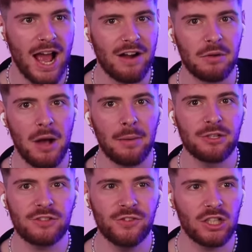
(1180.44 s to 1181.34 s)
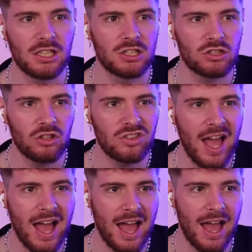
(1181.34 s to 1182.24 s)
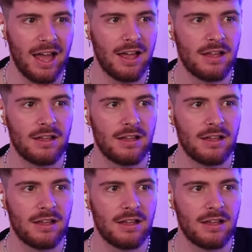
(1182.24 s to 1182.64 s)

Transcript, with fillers: Harry. Why are we just fucking stood there?